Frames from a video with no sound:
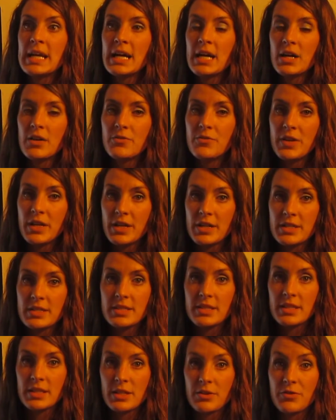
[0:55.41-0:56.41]
a very
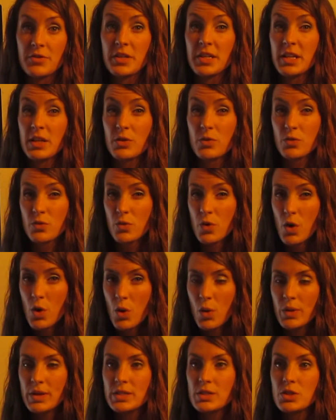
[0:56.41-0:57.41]
significant
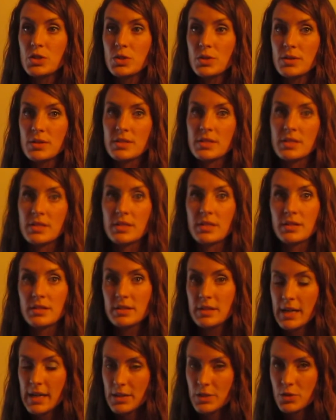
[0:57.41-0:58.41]
role in students in the
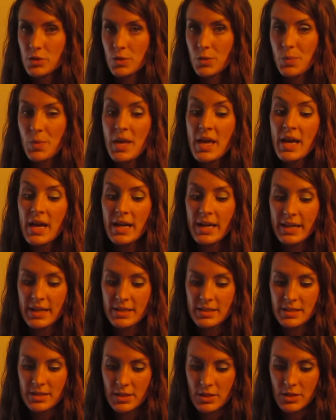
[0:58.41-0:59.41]
classroom
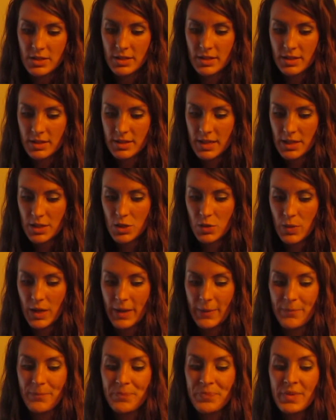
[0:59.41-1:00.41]
and their success rate.